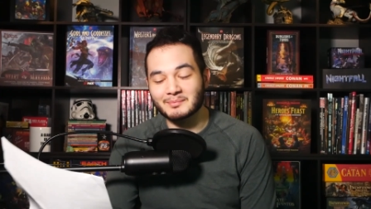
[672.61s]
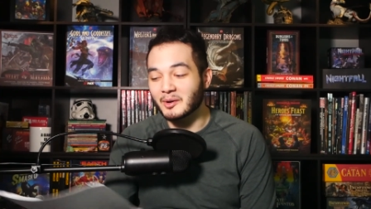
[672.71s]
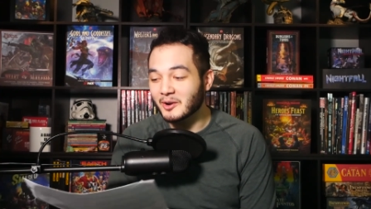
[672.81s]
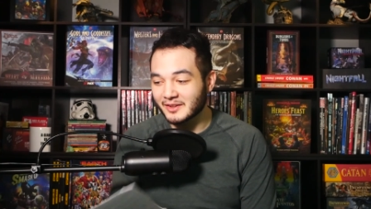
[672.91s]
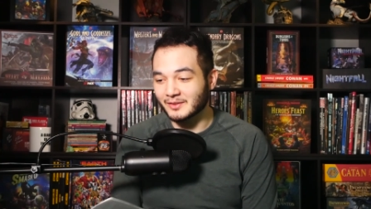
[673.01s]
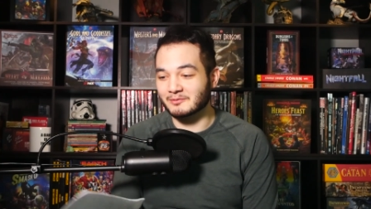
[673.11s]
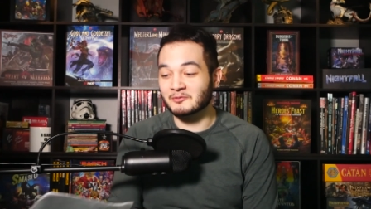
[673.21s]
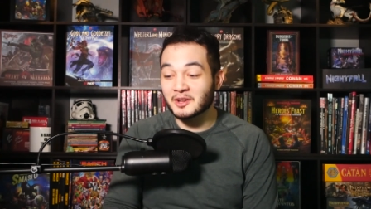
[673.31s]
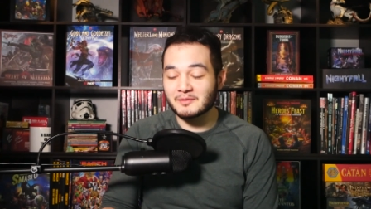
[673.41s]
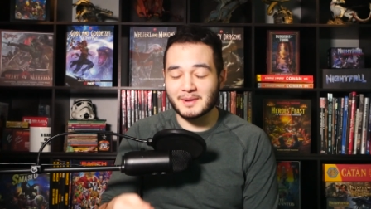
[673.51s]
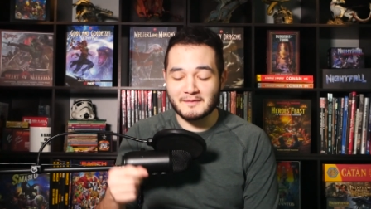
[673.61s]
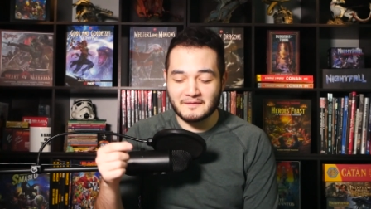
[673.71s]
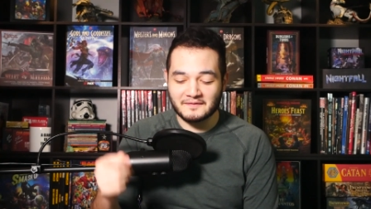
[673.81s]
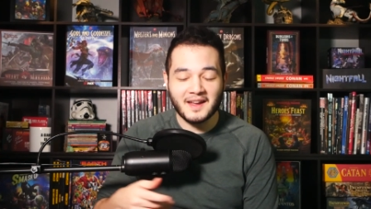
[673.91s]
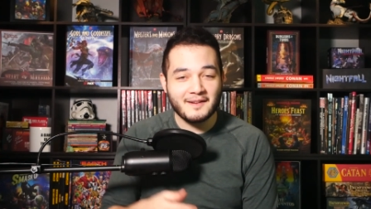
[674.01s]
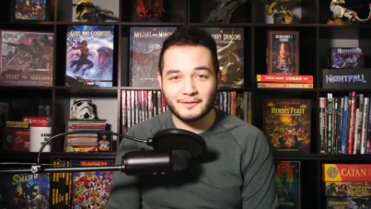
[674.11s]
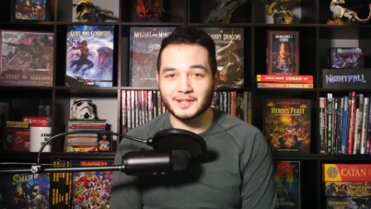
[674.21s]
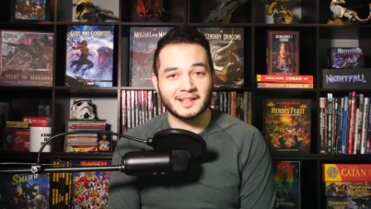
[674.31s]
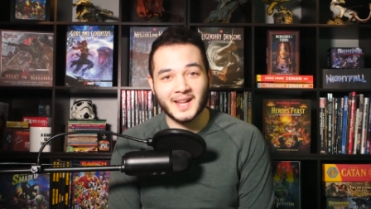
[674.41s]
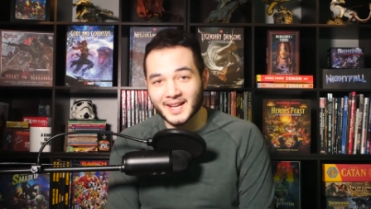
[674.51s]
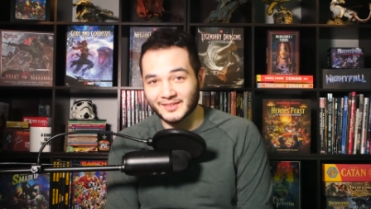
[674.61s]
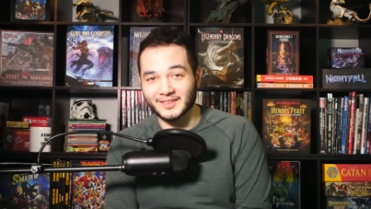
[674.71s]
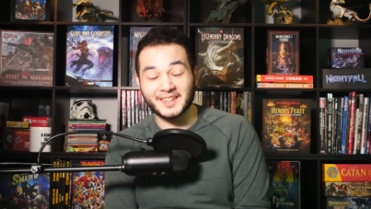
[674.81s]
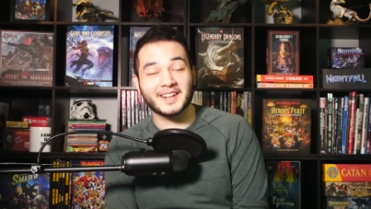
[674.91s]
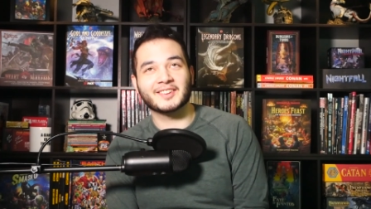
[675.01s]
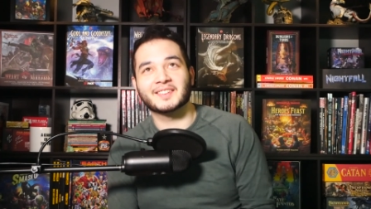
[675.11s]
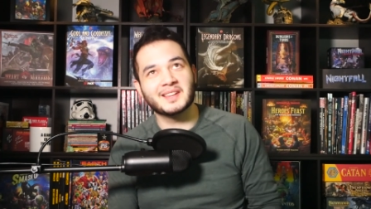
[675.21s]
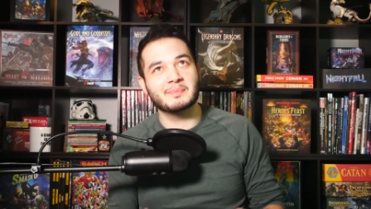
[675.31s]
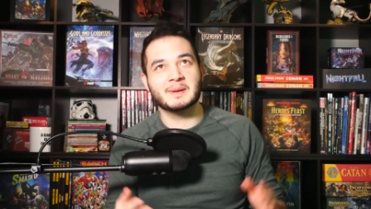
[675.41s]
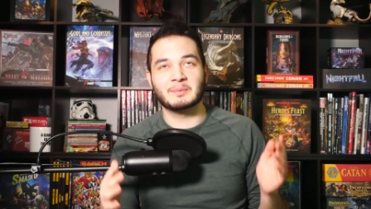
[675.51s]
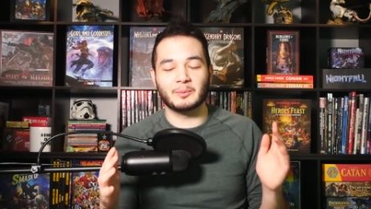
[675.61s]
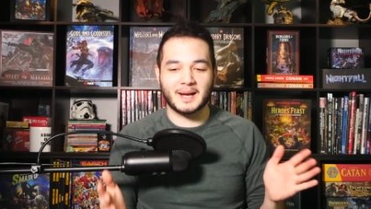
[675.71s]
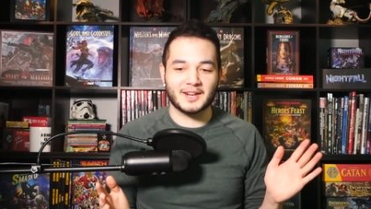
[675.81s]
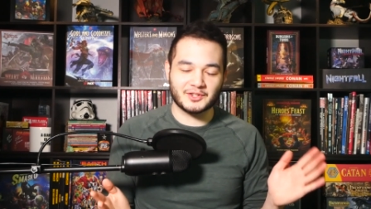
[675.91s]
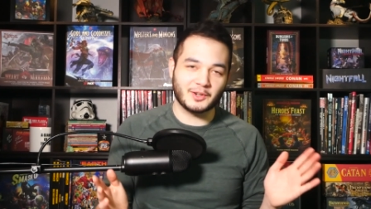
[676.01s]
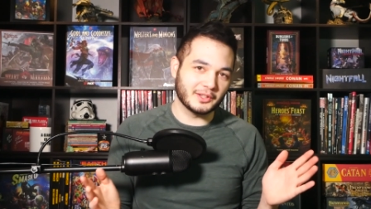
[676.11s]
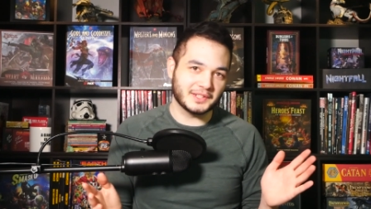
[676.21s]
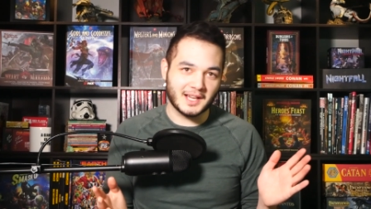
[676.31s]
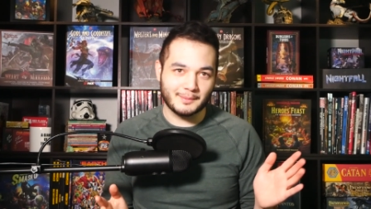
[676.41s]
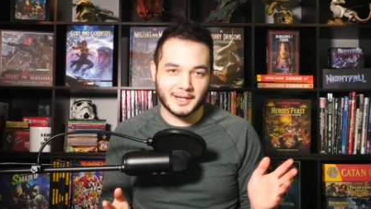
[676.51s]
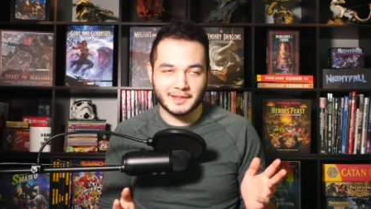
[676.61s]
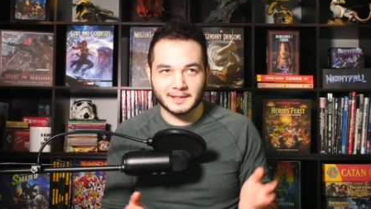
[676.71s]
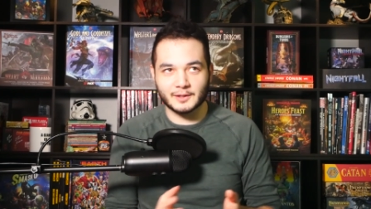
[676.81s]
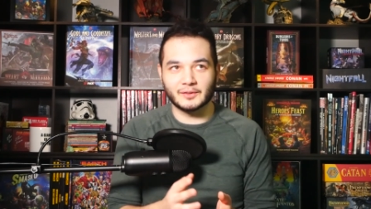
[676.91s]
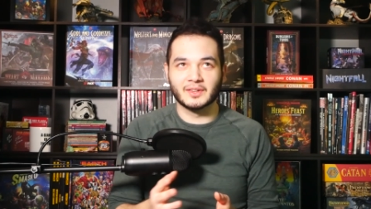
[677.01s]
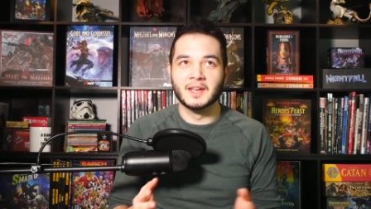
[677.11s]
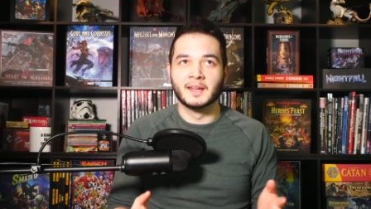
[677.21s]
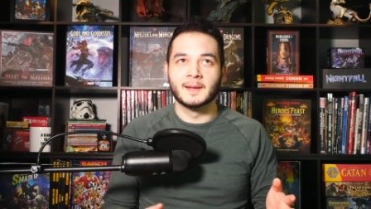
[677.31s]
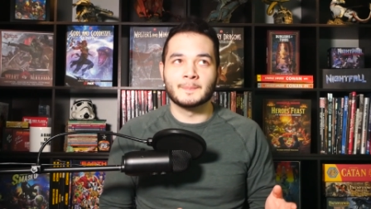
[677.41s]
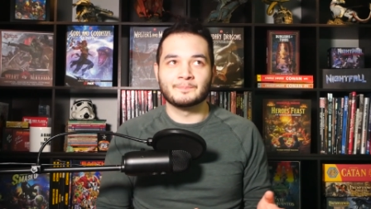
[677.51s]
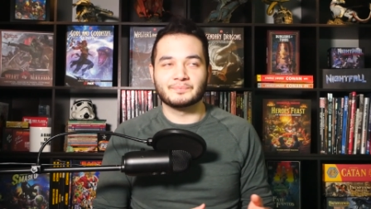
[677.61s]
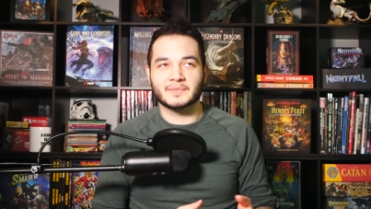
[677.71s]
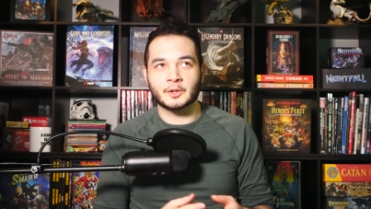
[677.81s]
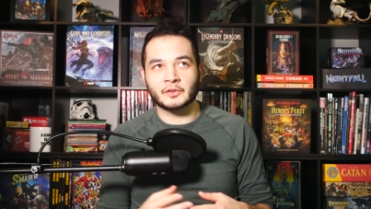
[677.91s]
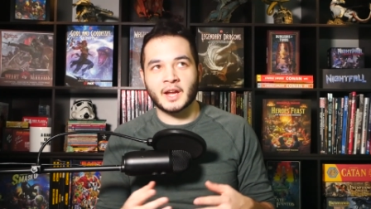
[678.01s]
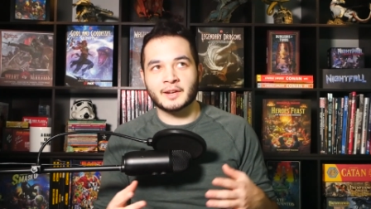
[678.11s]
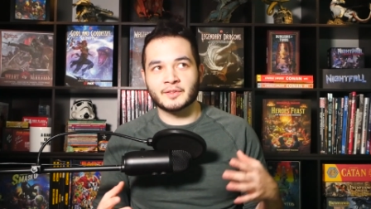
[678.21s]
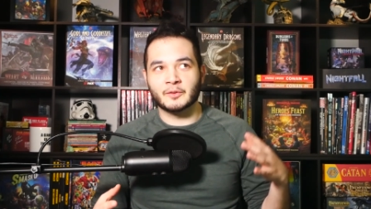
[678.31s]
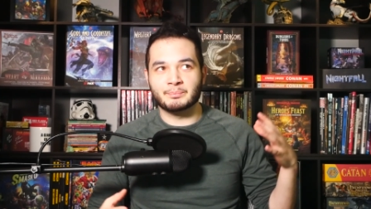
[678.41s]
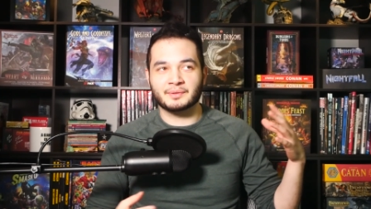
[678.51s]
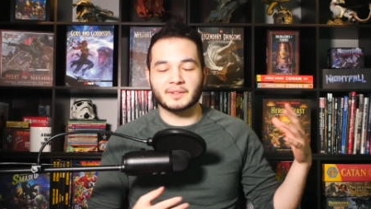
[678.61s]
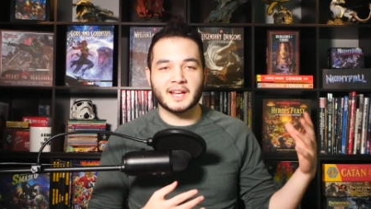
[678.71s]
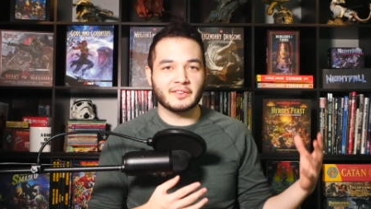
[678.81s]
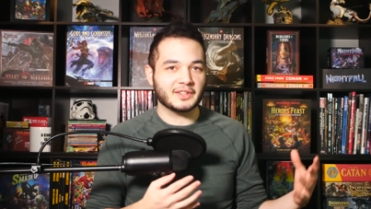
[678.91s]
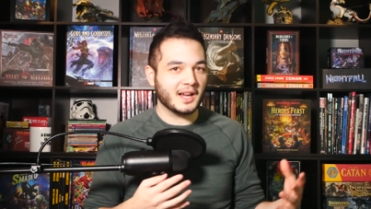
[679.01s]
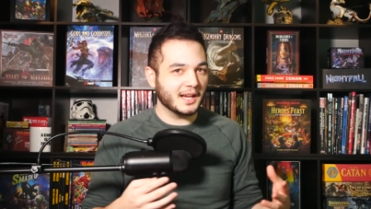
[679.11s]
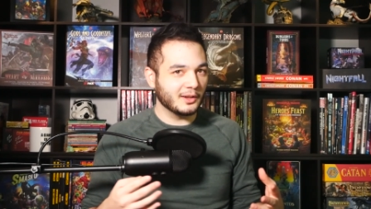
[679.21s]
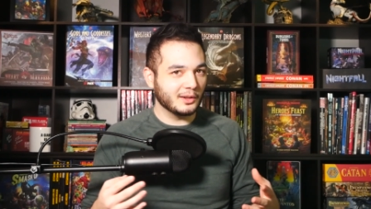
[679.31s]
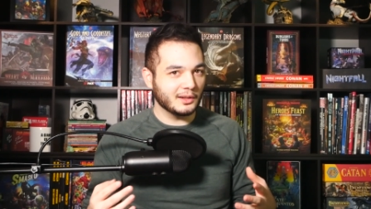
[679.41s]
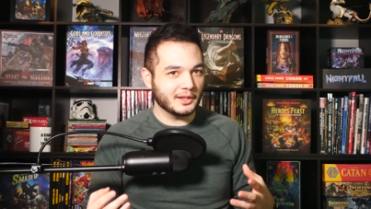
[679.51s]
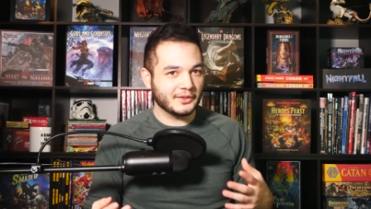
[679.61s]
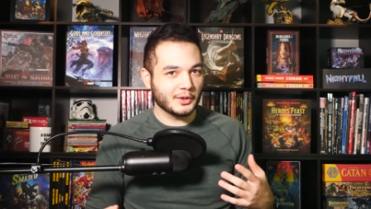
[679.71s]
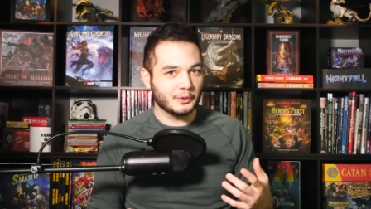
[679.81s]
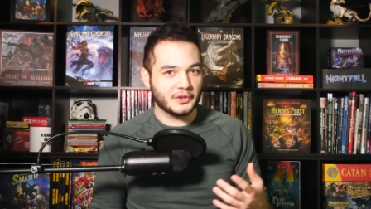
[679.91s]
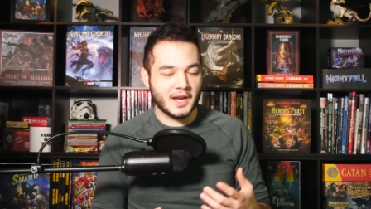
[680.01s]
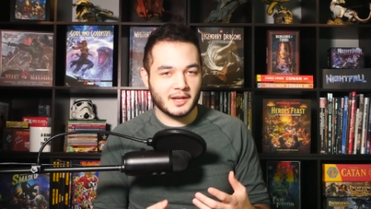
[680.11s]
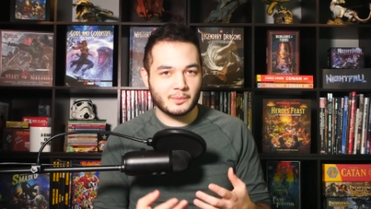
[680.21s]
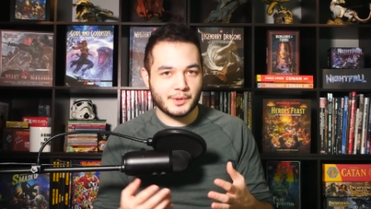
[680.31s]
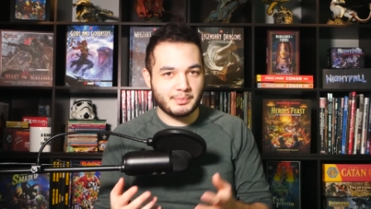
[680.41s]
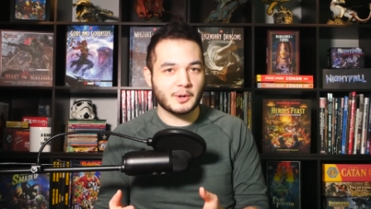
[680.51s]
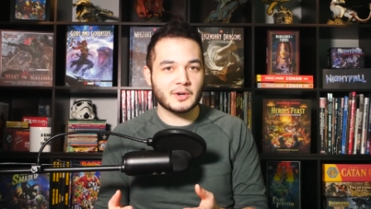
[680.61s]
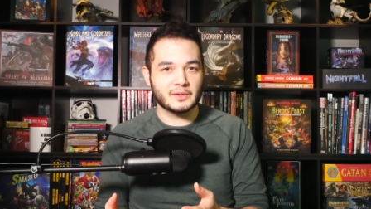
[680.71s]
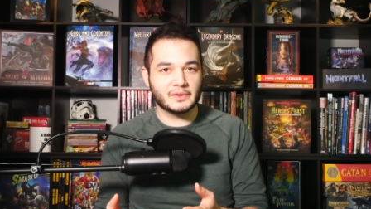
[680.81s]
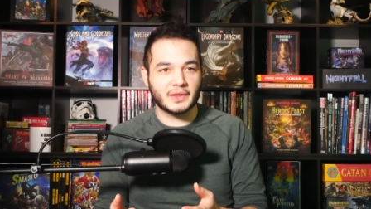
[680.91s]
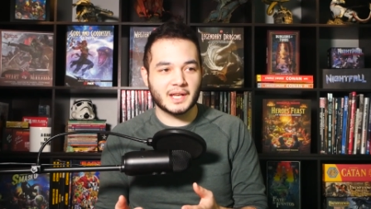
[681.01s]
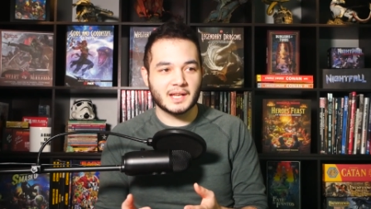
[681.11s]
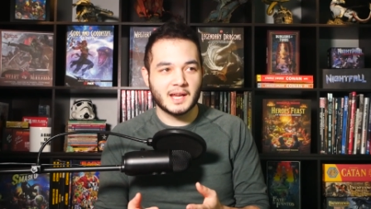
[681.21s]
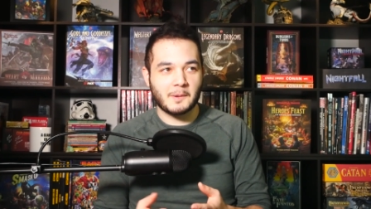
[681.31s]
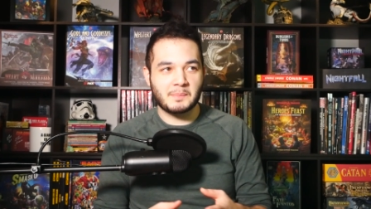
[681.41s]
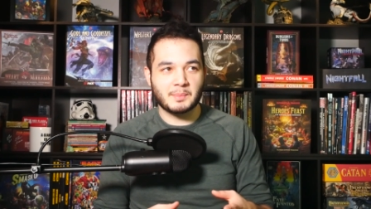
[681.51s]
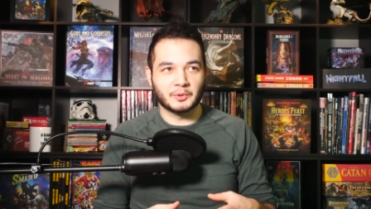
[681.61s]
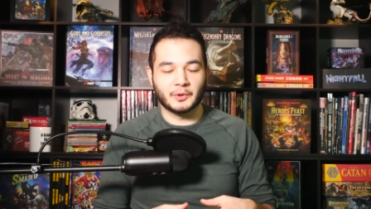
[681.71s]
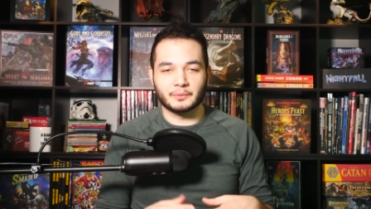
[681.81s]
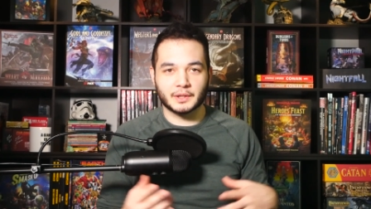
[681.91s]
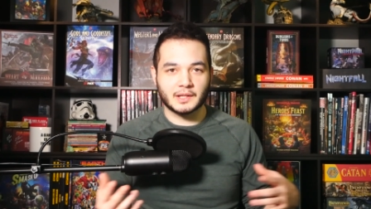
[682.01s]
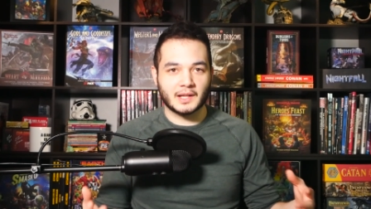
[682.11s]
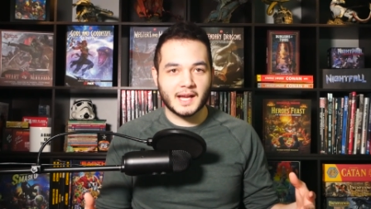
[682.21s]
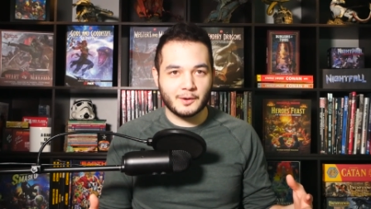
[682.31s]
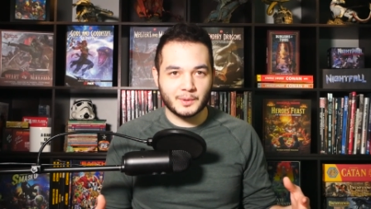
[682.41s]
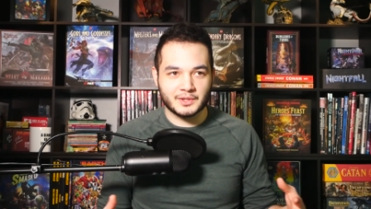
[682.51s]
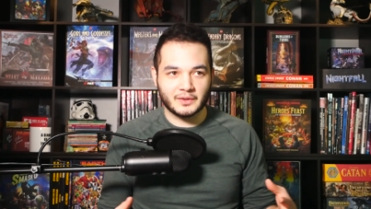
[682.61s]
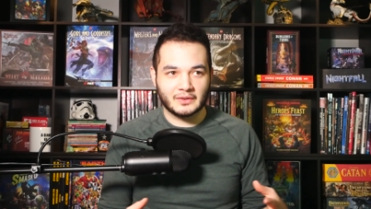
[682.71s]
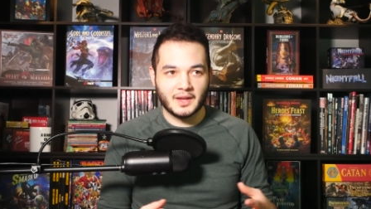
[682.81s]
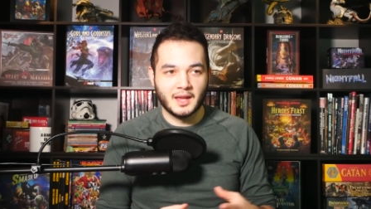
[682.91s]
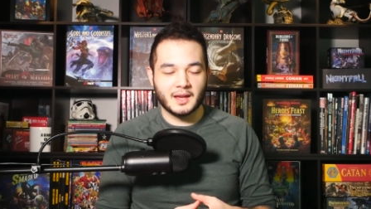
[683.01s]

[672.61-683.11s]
The Bard is one of my favorite classes and I see people bash it all the time and I think there's there's kind of this playstyle associated with bards that people don't really like, which is